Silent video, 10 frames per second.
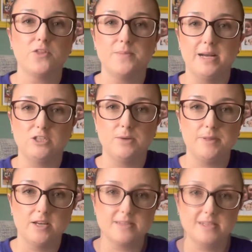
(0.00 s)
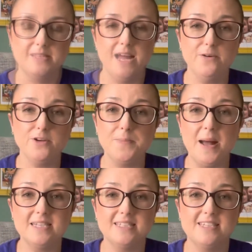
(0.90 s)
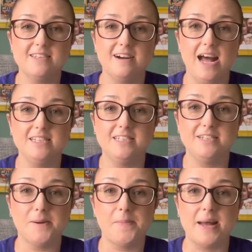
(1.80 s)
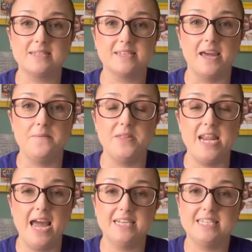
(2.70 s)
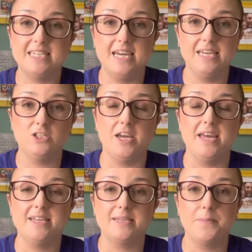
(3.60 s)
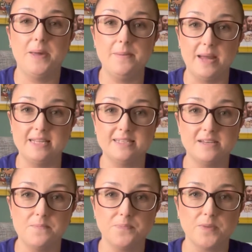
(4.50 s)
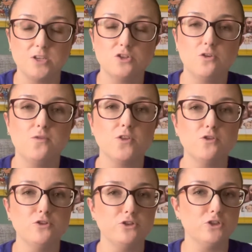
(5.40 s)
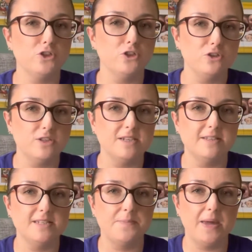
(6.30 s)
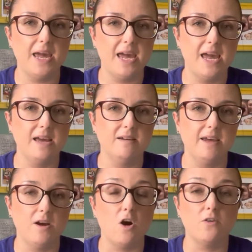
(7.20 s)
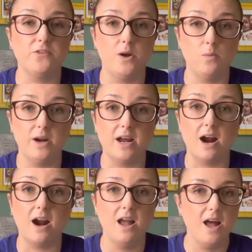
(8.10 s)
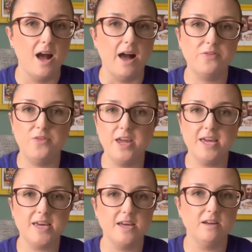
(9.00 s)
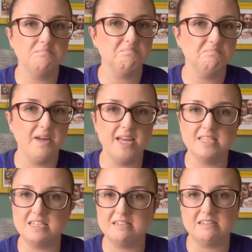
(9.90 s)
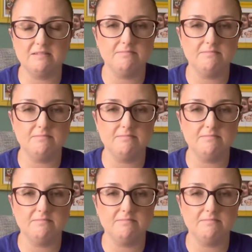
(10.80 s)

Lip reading: Magic Plus. Now your passes are added to your basket. The next stage is payment. So for those who are choosing to pay it off in a 1 hour, I think it's,